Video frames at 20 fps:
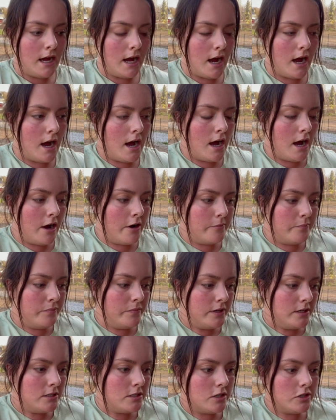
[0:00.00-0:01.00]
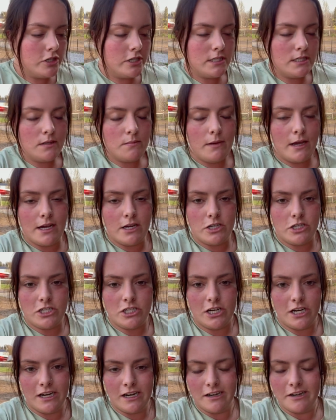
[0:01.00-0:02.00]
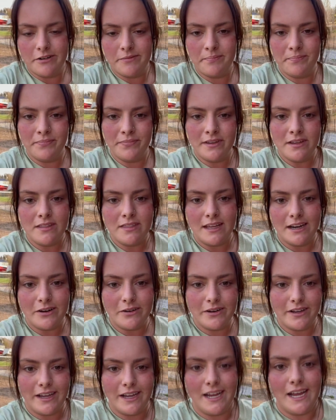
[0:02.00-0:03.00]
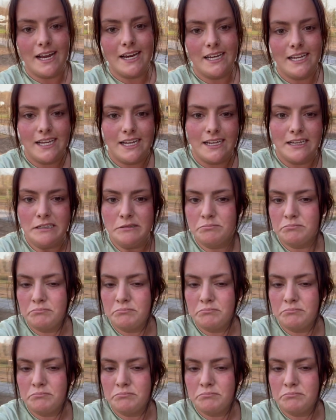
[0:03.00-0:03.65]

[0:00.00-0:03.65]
So just to make sure they don't get anything